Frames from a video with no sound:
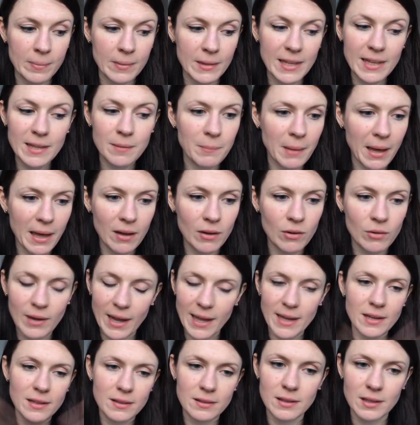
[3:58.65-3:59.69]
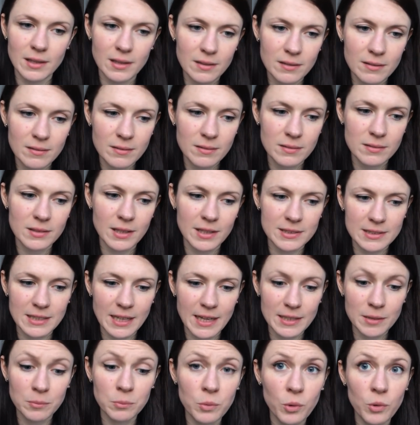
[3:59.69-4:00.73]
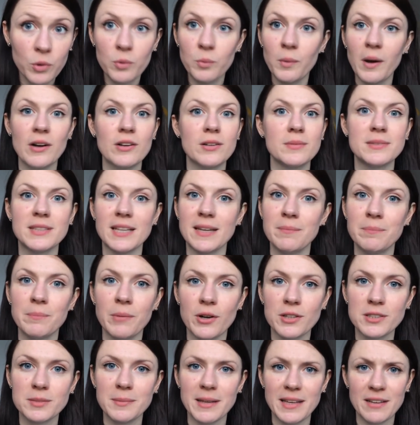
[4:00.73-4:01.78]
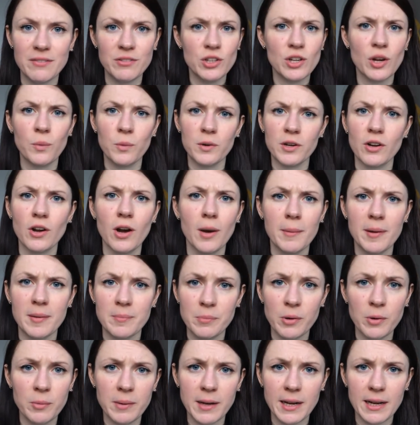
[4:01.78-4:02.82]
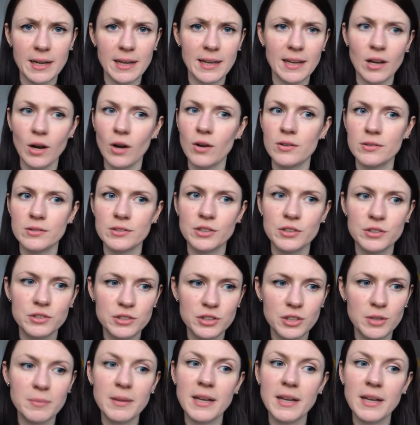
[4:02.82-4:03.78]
email, anything like that. You're more than welcome to inbox me don't want to comment publicly on YouTube.